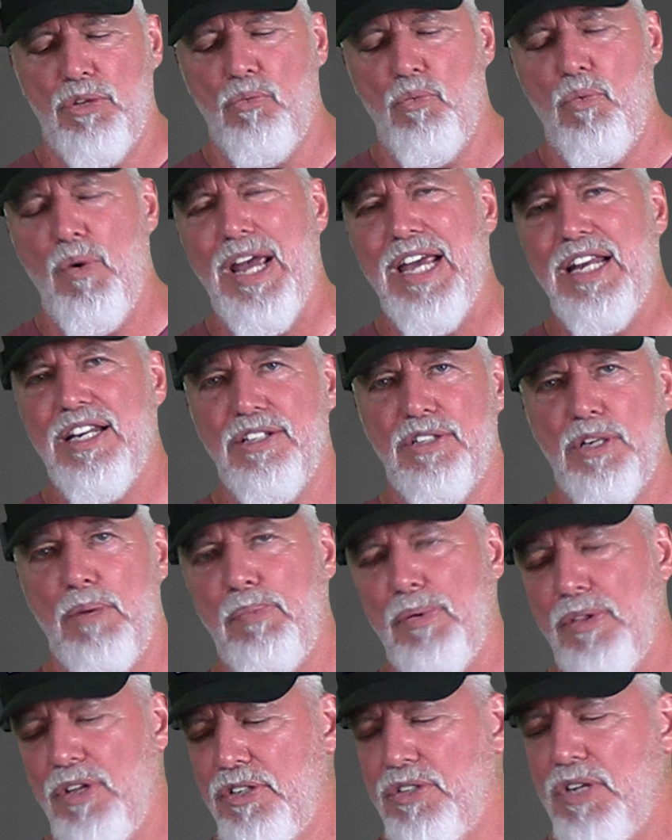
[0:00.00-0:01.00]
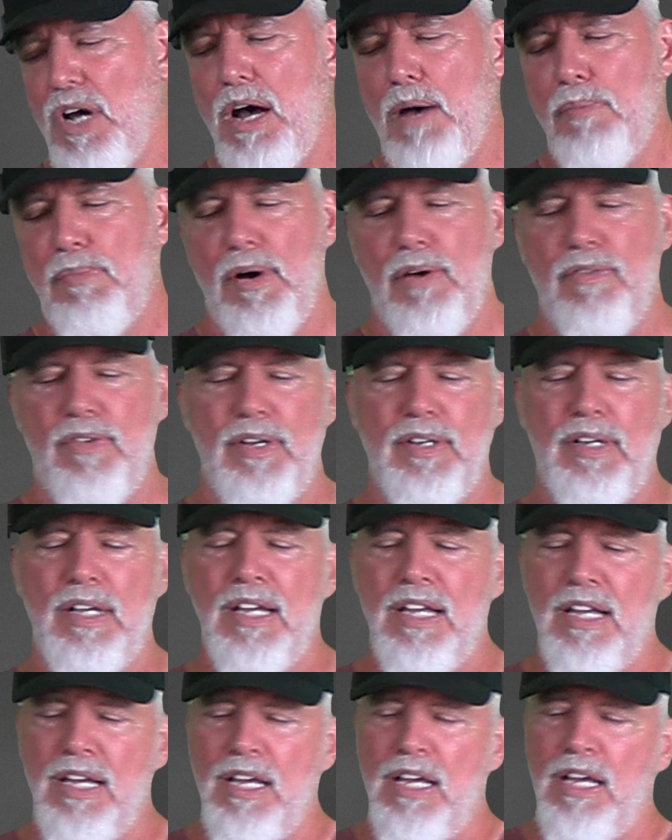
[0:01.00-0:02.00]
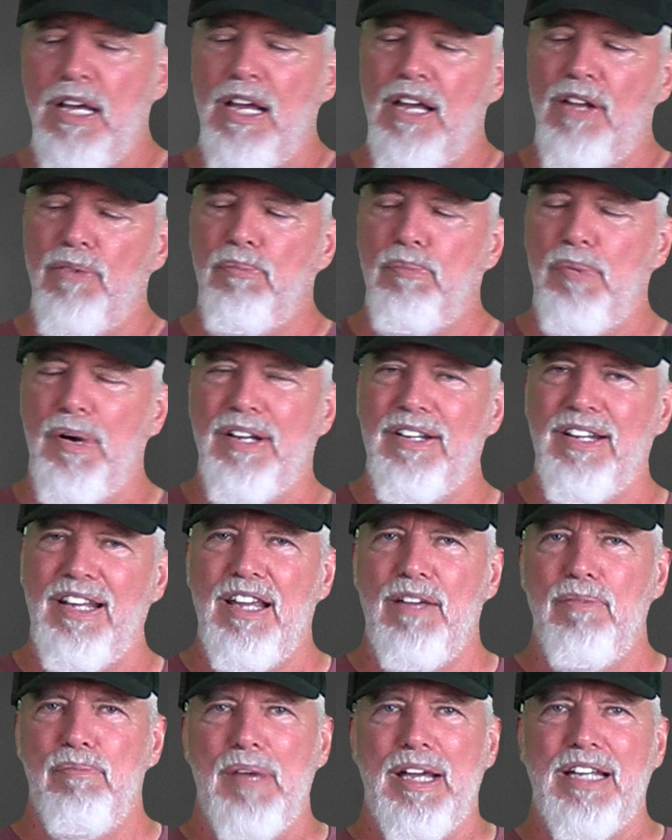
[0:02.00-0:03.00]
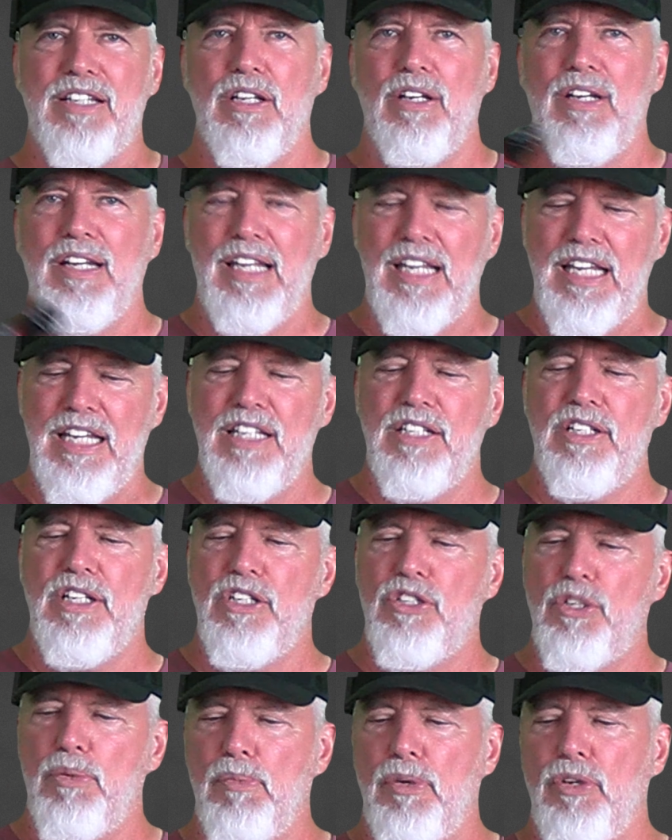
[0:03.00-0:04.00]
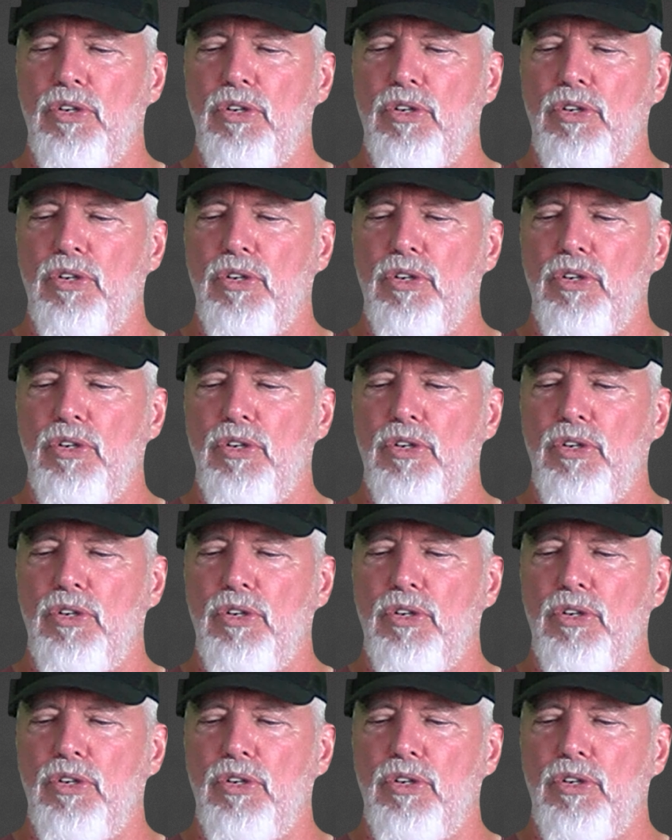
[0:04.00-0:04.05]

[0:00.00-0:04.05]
The weight is up in the top of it, but it makes it easy to